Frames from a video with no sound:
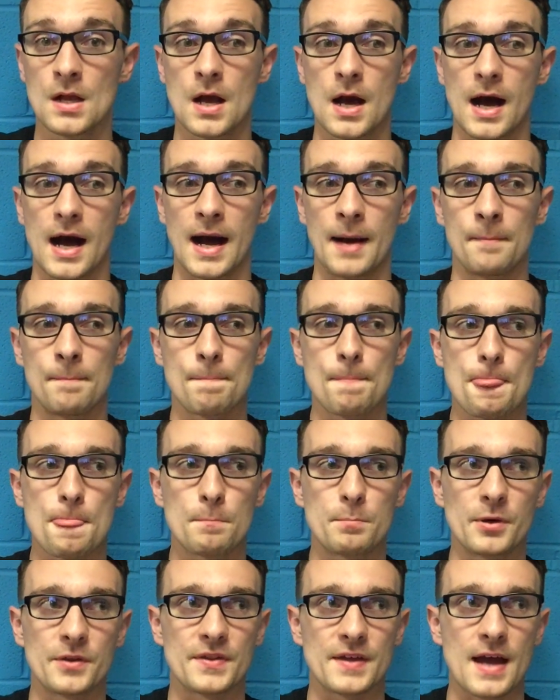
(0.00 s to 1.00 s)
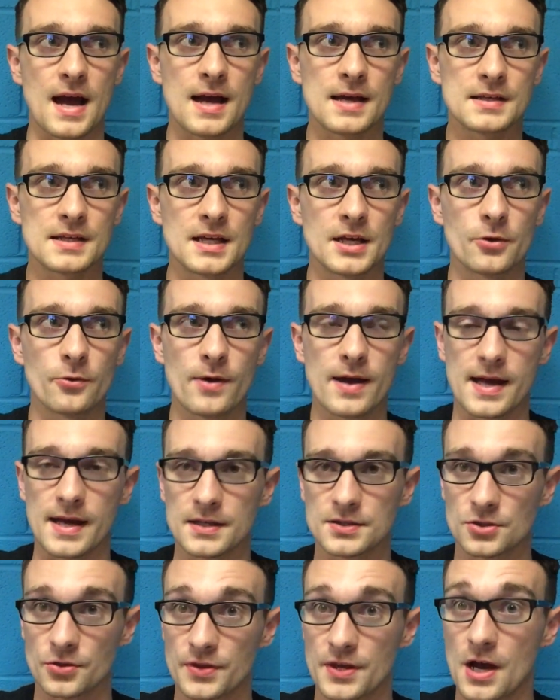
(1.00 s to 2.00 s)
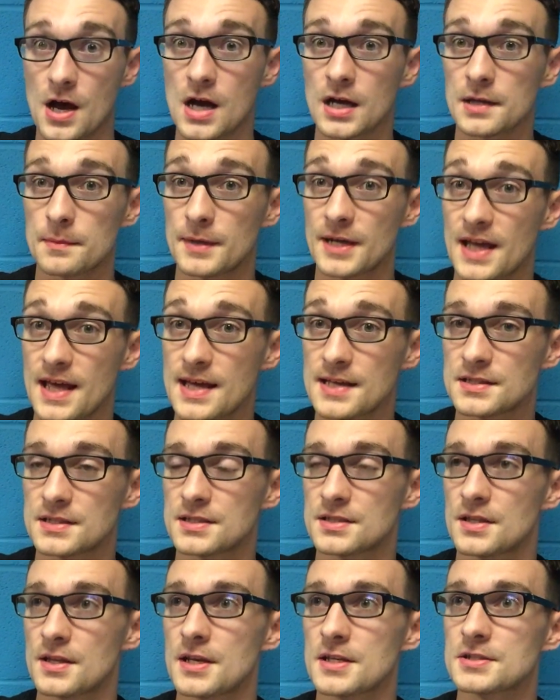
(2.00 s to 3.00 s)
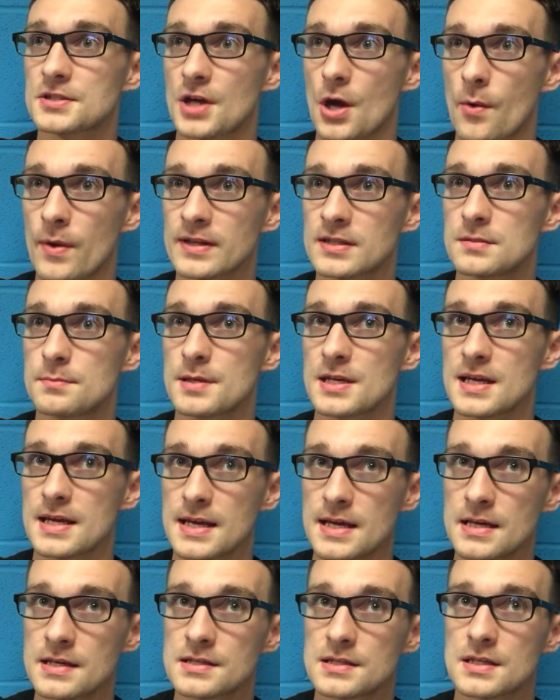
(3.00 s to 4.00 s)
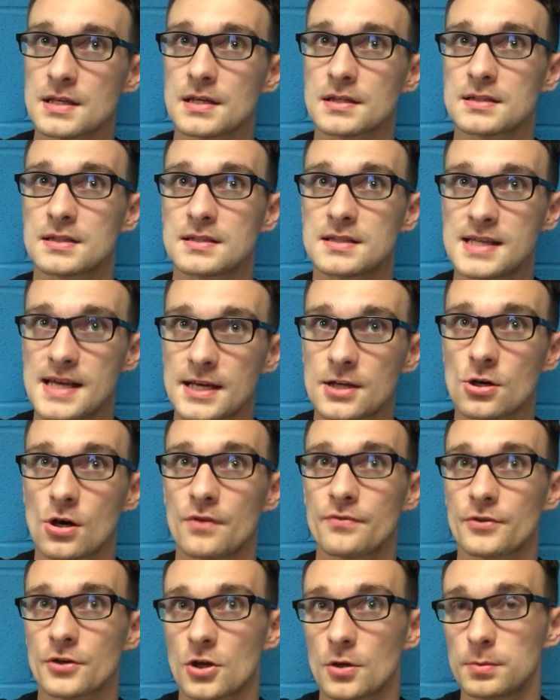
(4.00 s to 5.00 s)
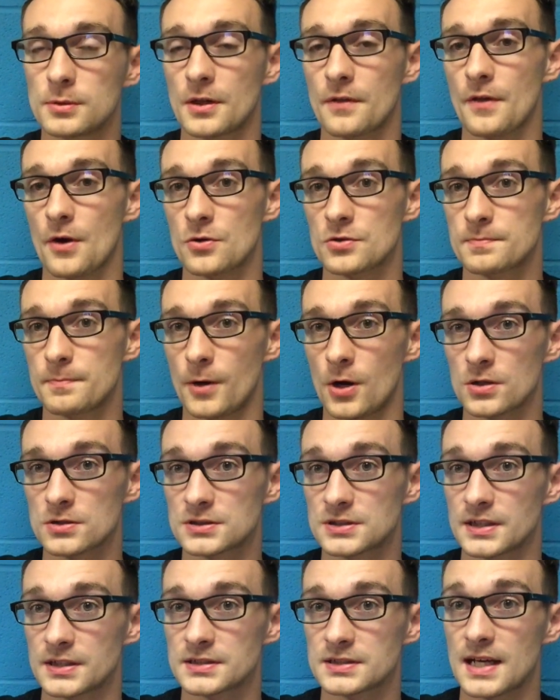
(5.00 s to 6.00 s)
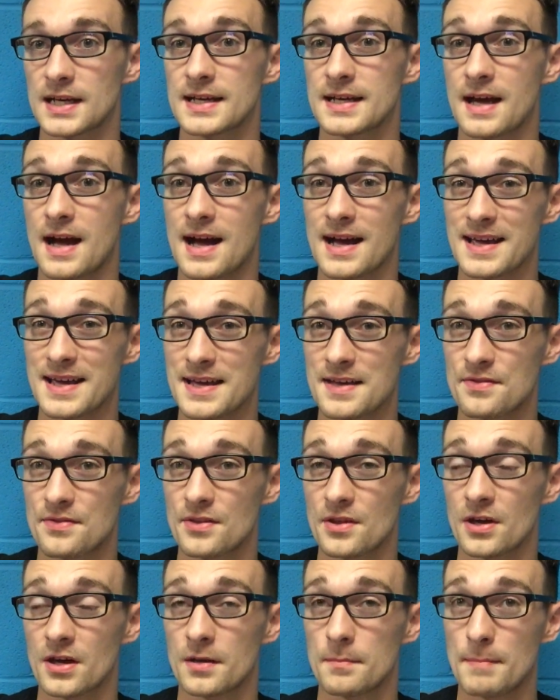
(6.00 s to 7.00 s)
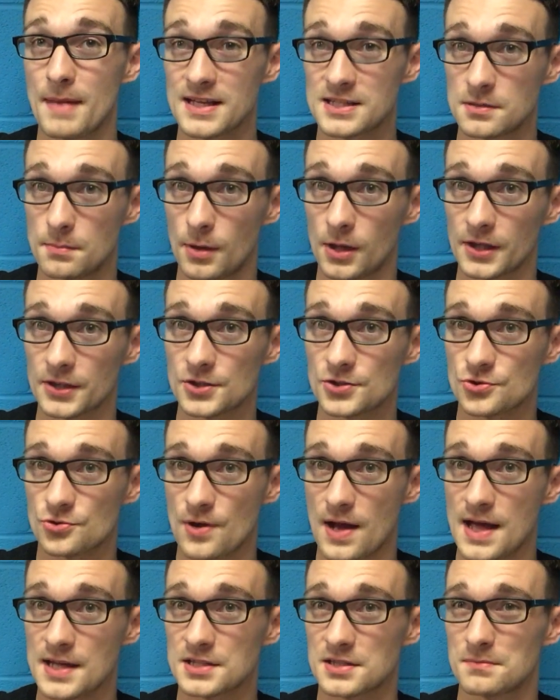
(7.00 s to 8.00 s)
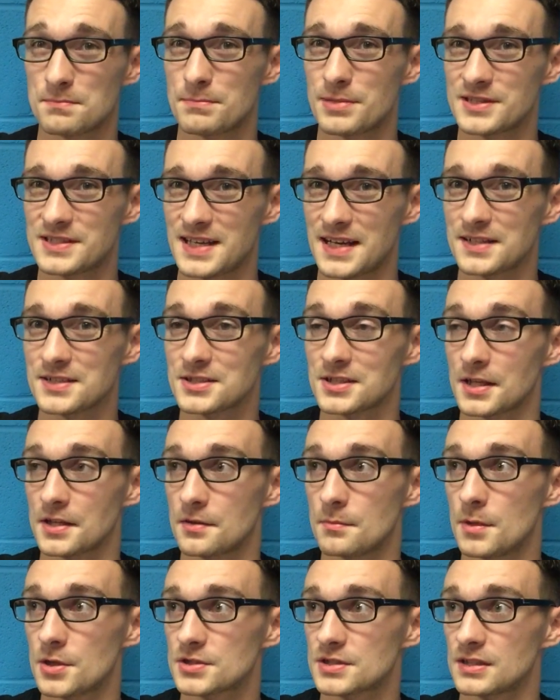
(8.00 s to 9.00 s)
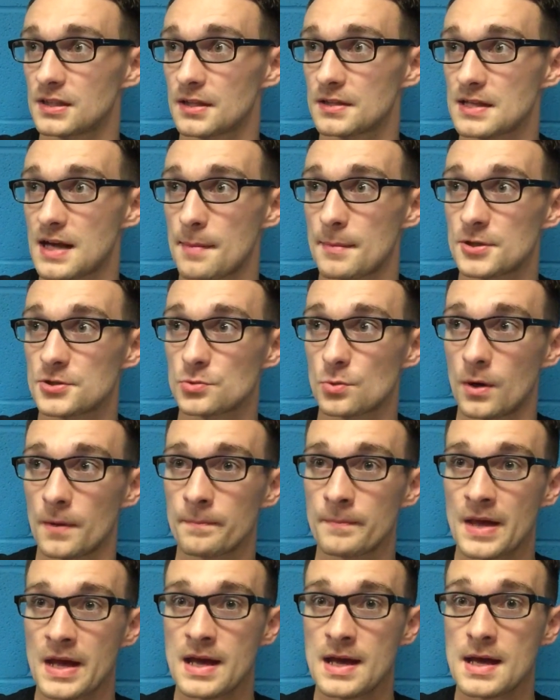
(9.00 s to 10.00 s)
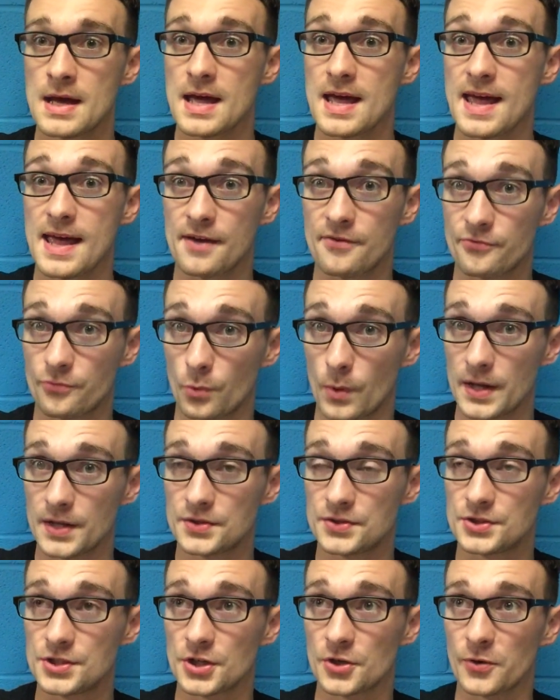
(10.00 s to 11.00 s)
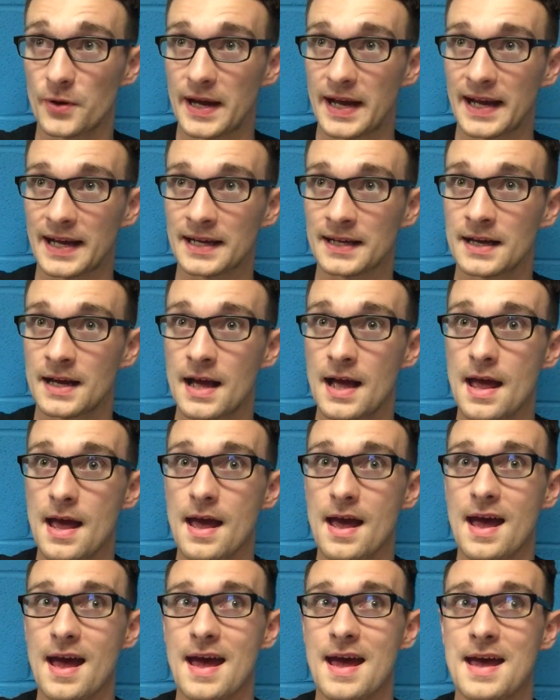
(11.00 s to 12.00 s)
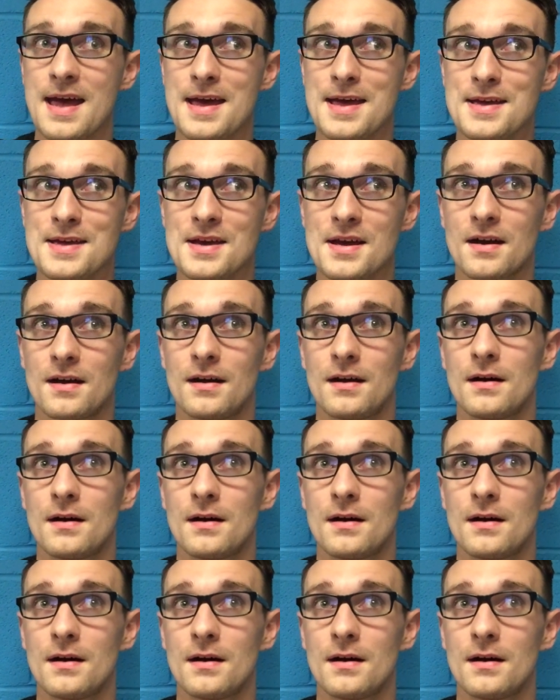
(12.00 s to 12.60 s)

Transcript: But the idea is, or the argument is that it's going to be easier to tick off a couple of those boxes, i.e. the metabolic stress and potentially the muscular damage one, if we're doing a